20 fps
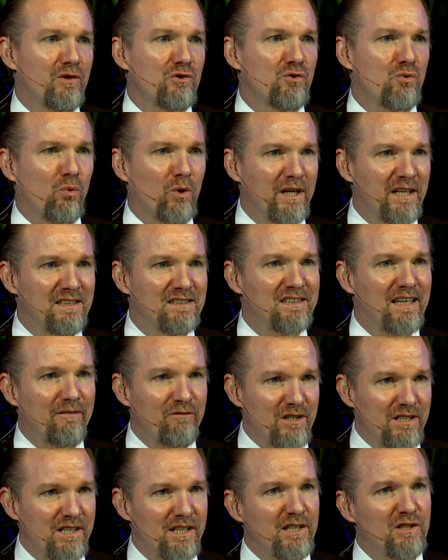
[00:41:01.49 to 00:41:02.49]

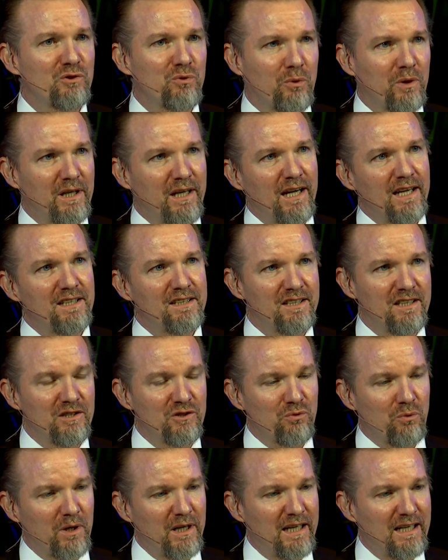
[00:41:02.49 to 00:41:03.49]
2017, 2018,
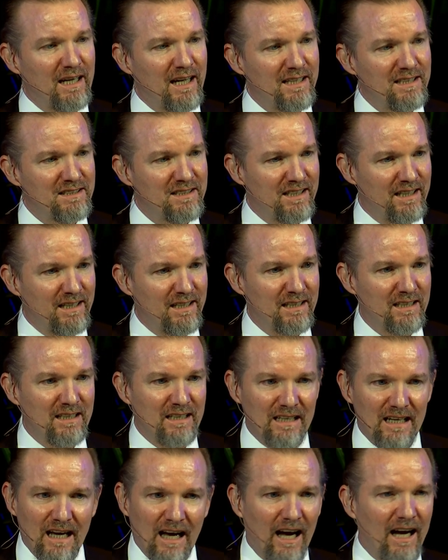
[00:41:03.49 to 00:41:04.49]
2019,
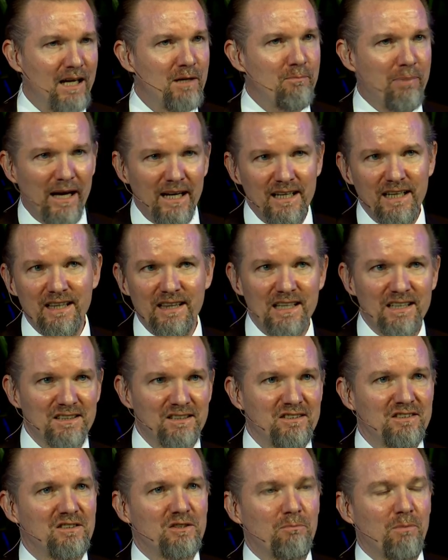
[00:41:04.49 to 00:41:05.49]
I had been in
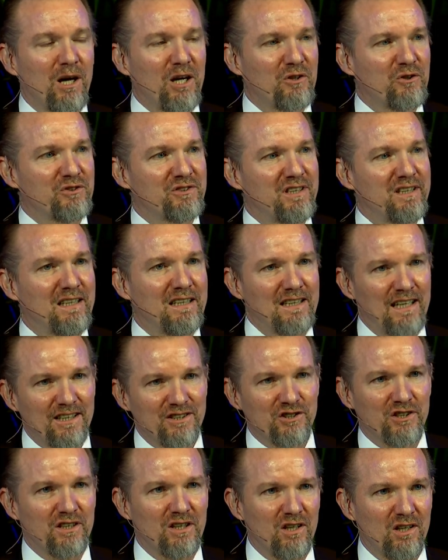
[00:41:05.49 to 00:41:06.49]
this democracy
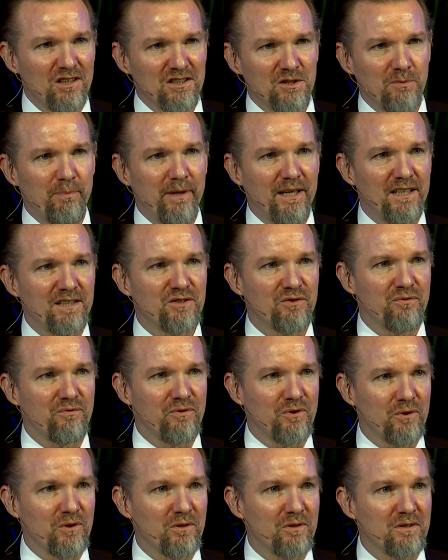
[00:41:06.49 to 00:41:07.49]
election law space
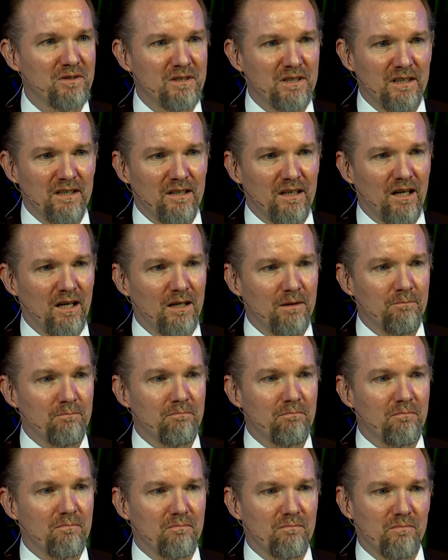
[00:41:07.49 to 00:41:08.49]
for um,
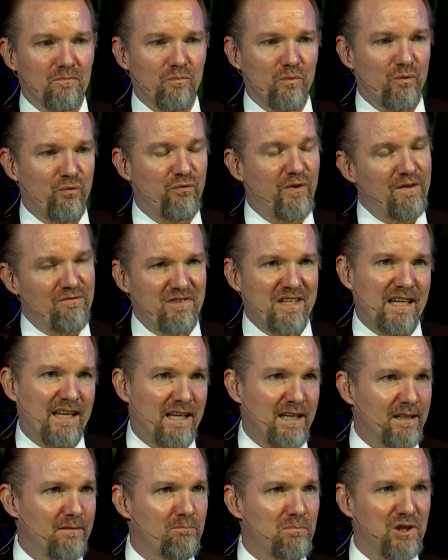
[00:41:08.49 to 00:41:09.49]

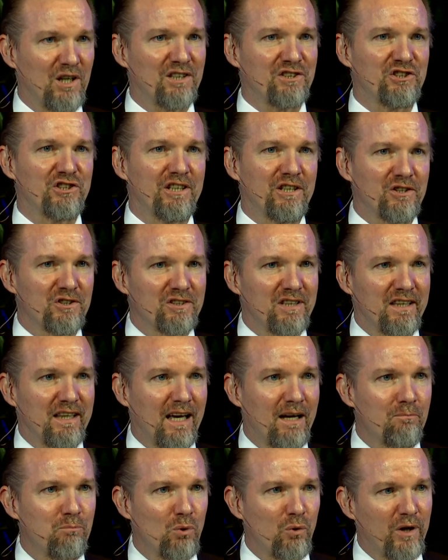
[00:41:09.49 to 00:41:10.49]
15 plus years at
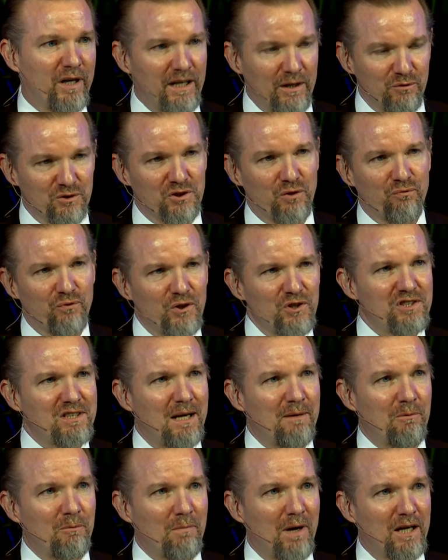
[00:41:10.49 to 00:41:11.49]
that point, and it was the first
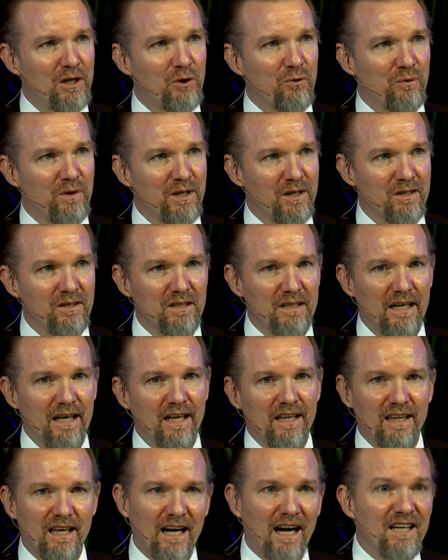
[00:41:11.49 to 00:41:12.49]
time in my career
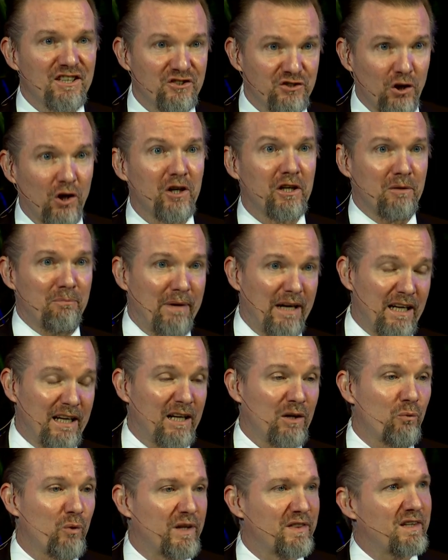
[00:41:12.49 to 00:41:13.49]
that I started
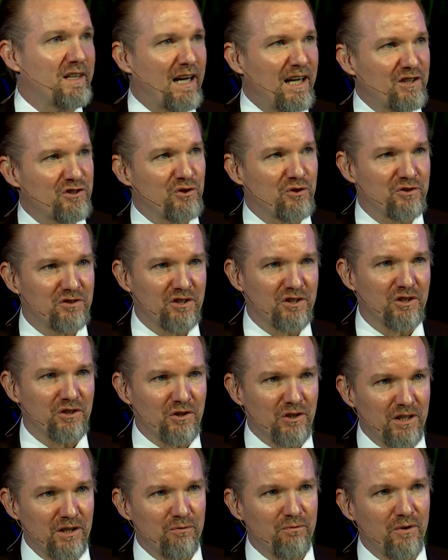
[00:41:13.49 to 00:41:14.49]
meeting with the national
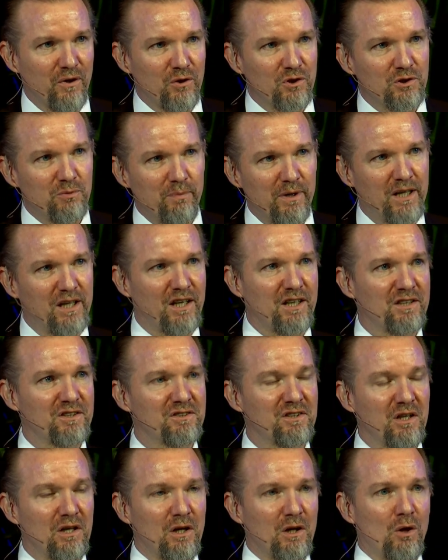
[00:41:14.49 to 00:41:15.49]
security folks
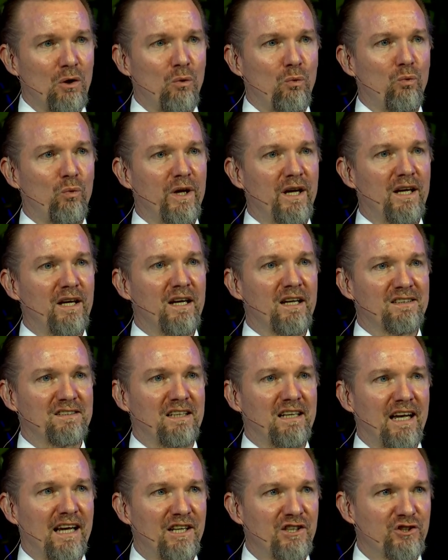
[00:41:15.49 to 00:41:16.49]
because we as
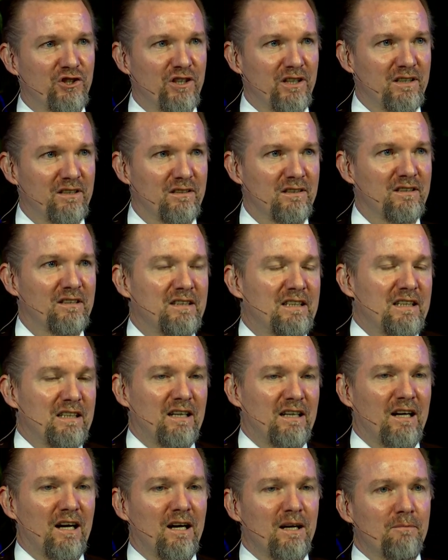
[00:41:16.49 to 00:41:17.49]
a nation,
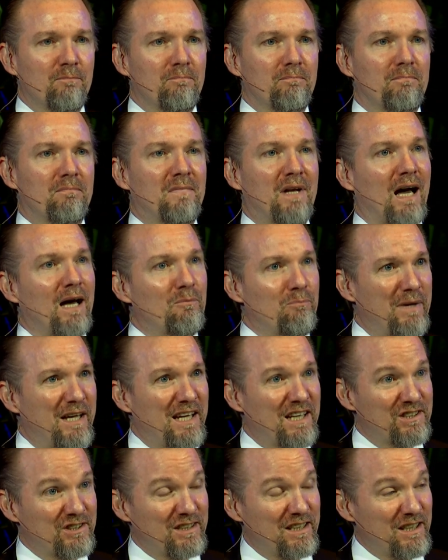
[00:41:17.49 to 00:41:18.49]
um, not
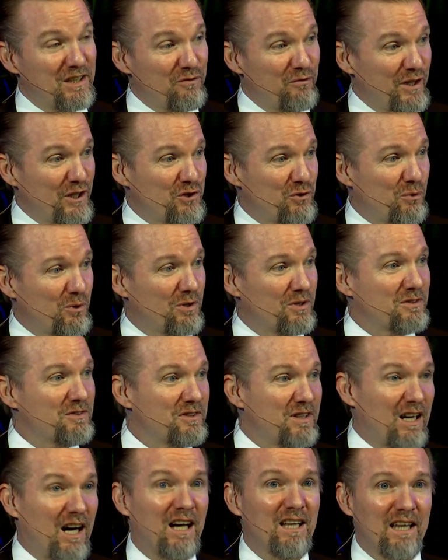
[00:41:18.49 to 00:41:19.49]
me as an individual,
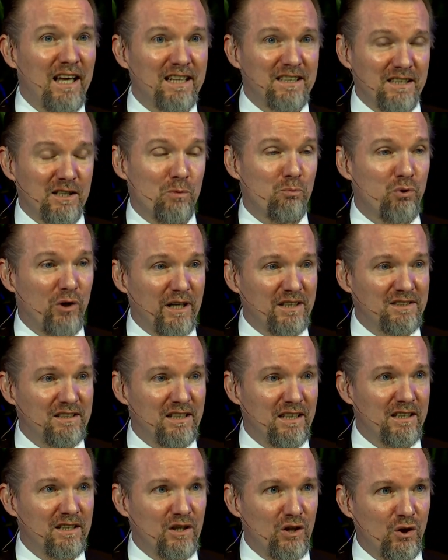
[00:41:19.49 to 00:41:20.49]
elected a
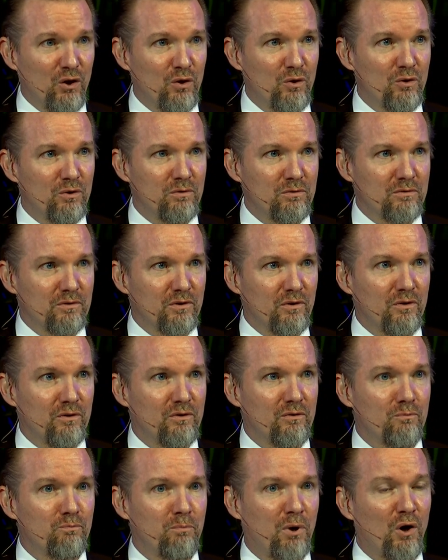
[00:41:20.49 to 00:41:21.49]
president who
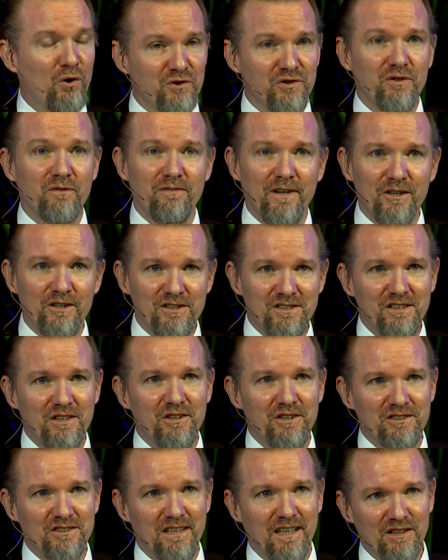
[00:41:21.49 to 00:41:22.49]
posed a very
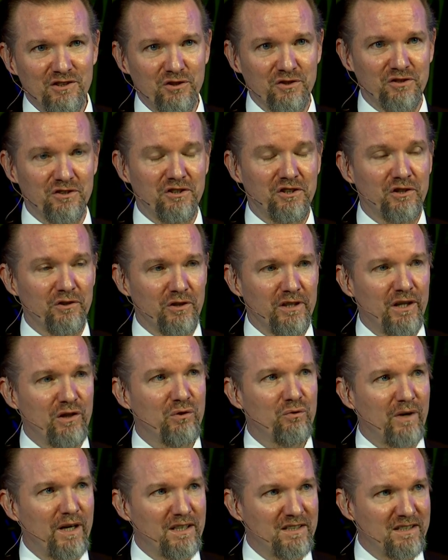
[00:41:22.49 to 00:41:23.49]
serious national security
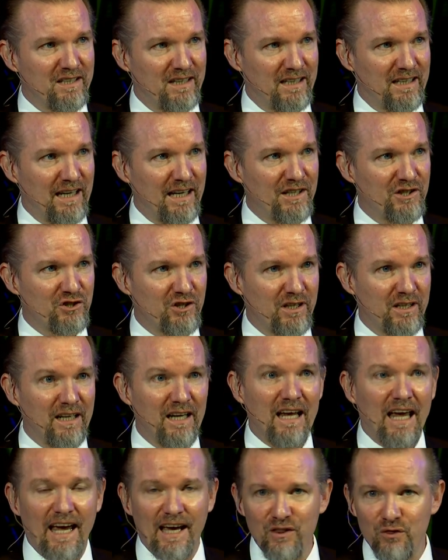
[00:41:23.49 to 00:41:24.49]
threat to the nation
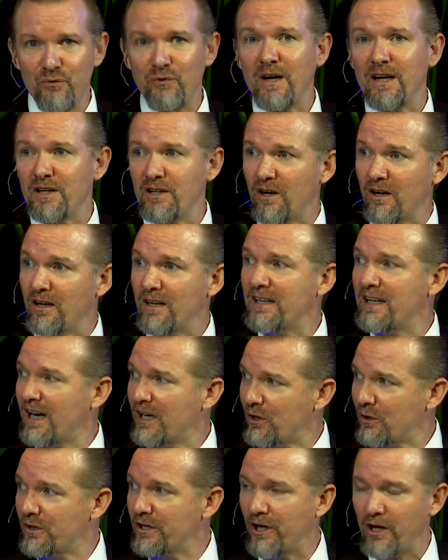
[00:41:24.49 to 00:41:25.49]
and threatened our
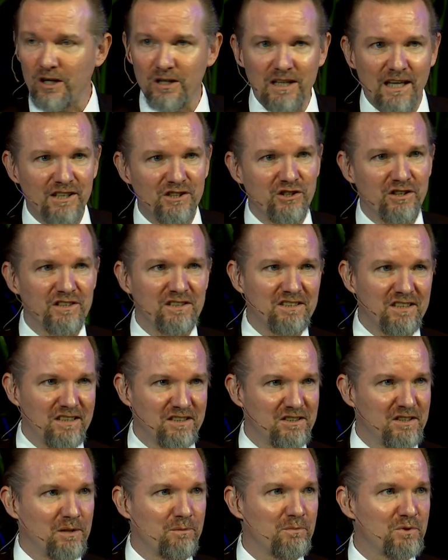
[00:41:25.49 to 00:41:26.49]
not only our election
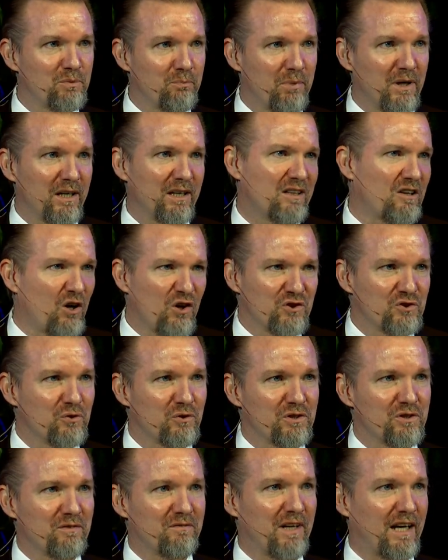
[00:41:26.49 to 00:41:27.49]
systems but all
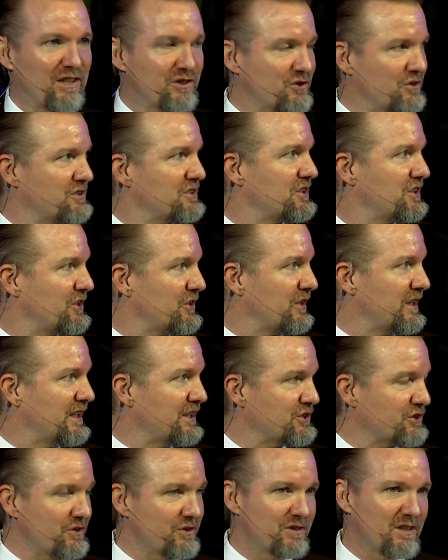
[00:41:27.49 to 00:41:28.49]
sorts of national security
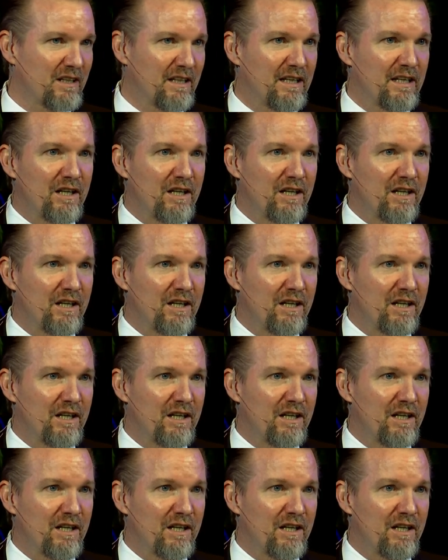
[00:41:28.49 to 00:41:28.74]
issues.